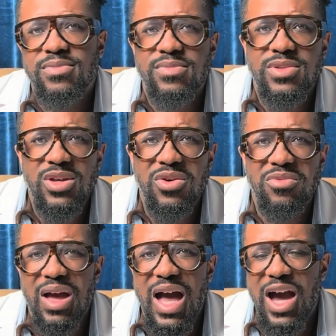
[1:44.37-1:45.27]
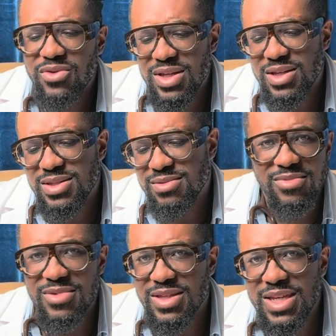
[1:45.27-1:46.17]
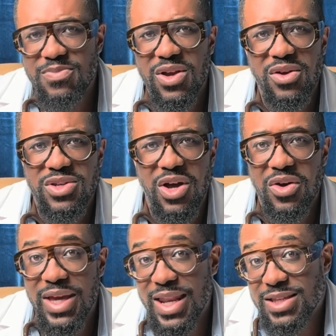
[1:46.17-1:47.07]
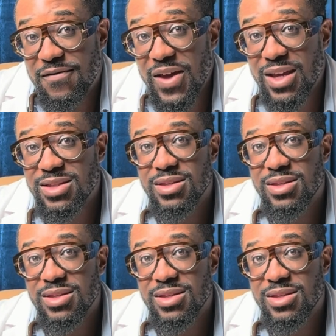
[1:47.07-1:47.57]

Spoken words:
so how does the CPR doll get its face?